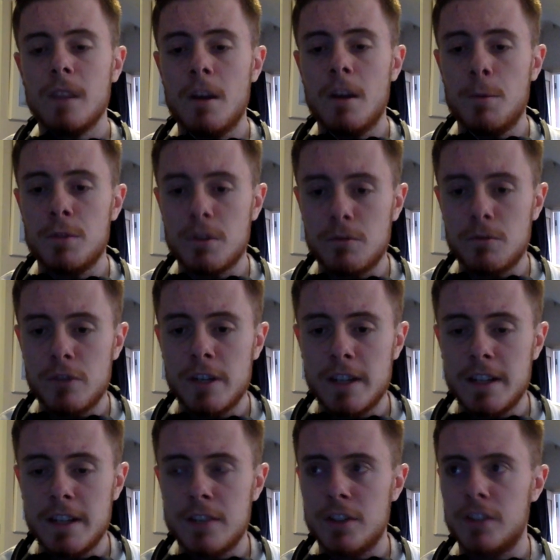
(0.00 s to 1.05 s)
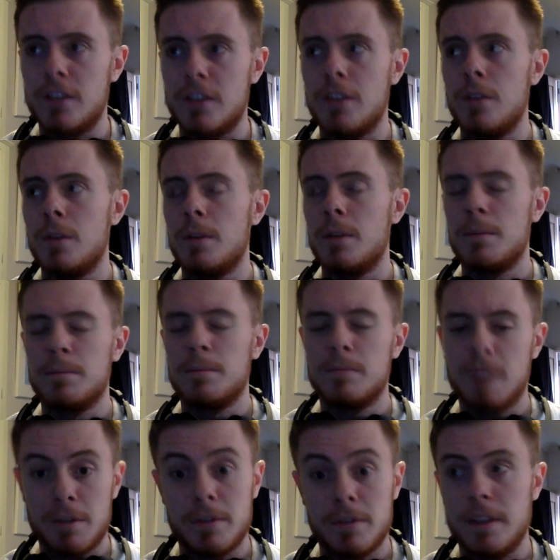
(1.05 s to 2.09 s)
and which I'm really interested in doing. I'm
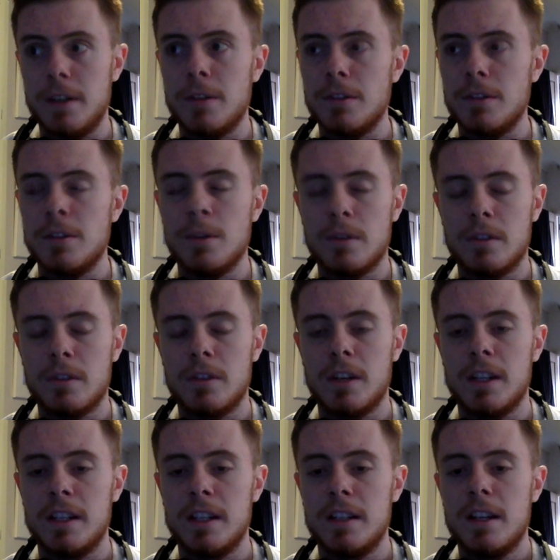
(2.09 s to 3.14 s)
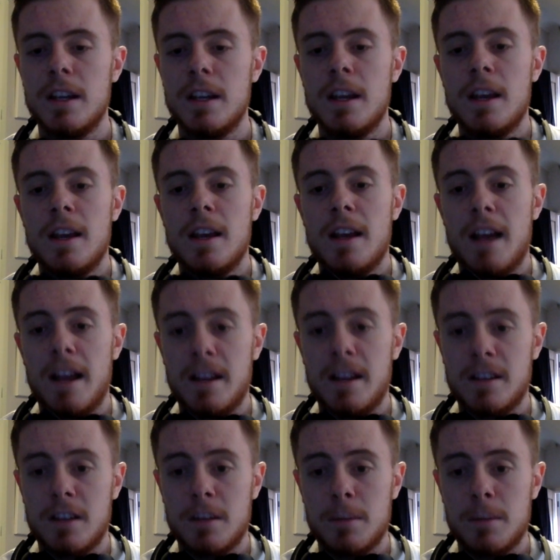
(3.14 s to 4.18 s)
definitely going to do. I've decided, and
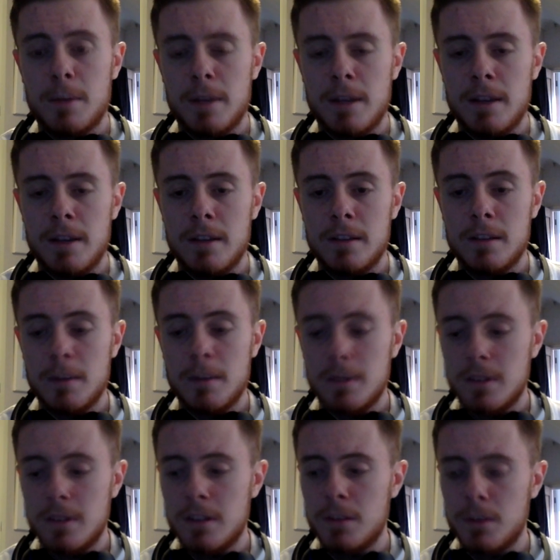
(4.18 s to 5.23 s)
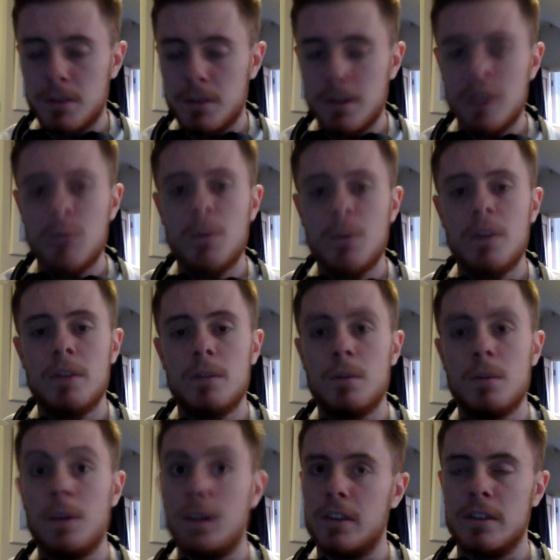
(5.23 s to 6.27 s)
it's going to be similar to this one. So this one,
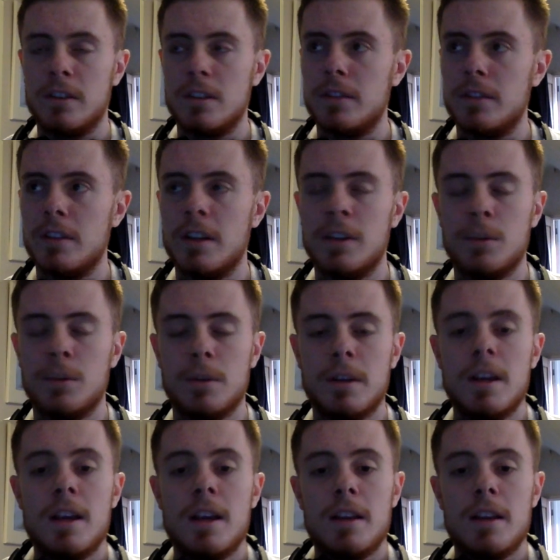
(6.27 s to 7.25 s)
well, actually, it's nothing like this one.